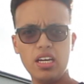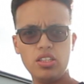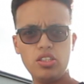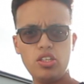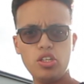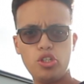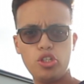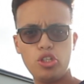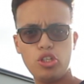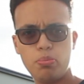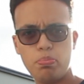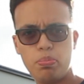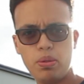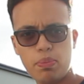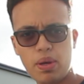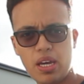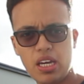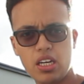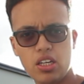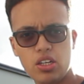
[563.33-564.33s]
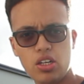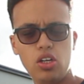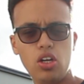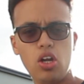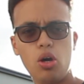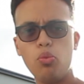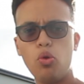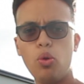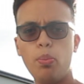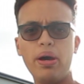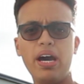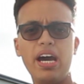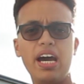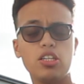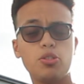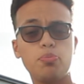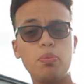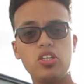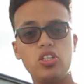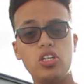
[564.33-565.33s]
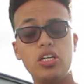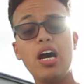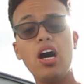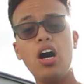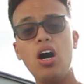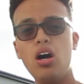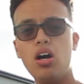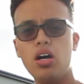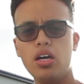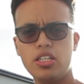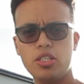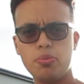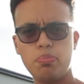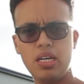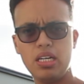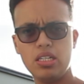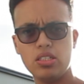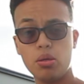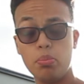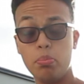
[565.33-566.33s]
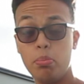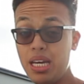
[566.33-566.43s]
this should be making a lot more power, especially at higher speeds,